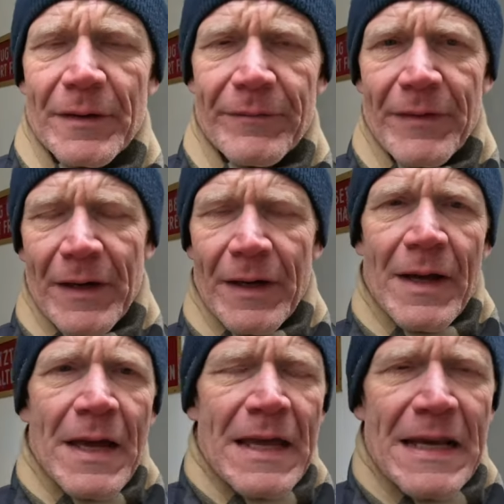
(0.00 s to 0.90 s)
of the
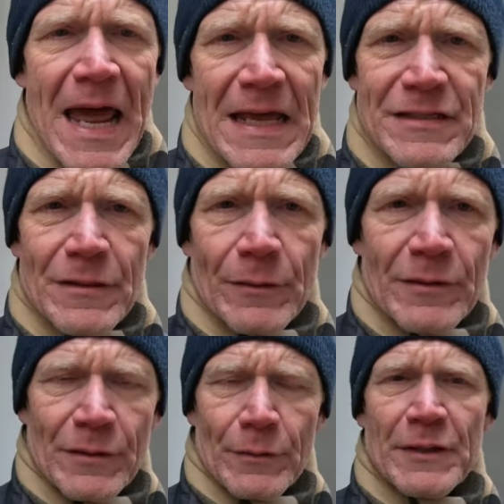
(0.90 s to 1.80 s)
National
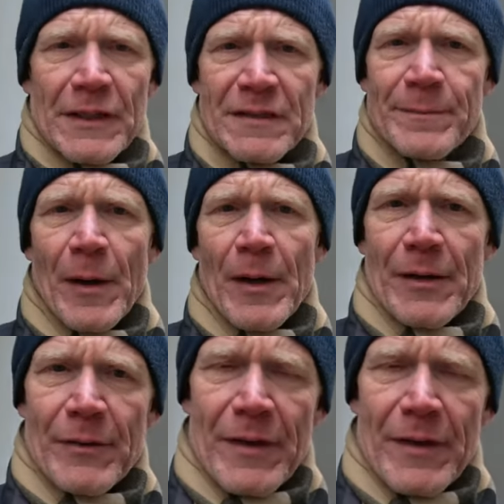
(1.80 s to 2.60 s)
Socialist Party or